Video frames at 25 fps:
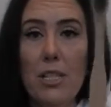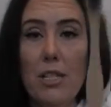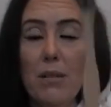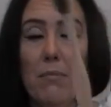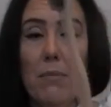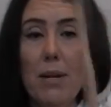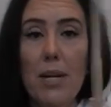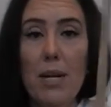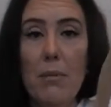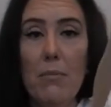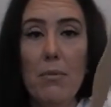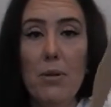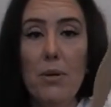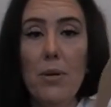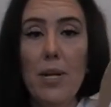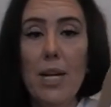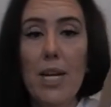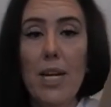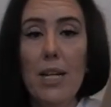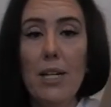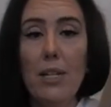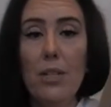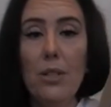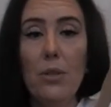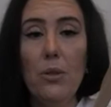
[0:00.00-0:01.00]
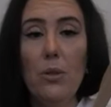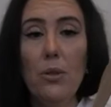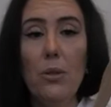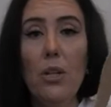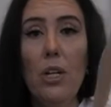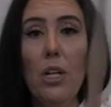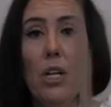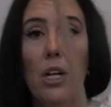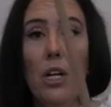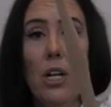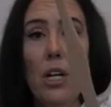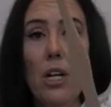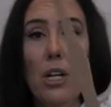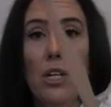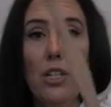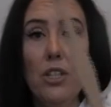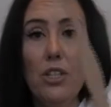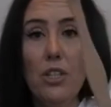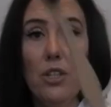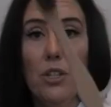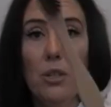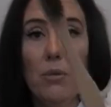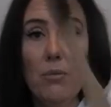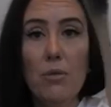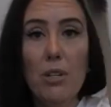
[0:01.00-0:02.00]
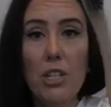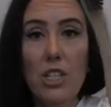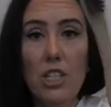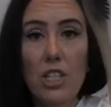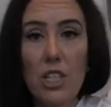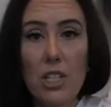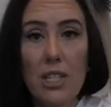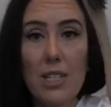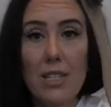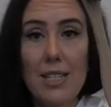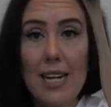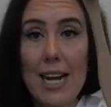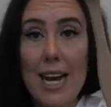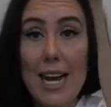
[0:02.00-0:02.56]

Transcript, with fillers: the bamboo handle toothbrushes.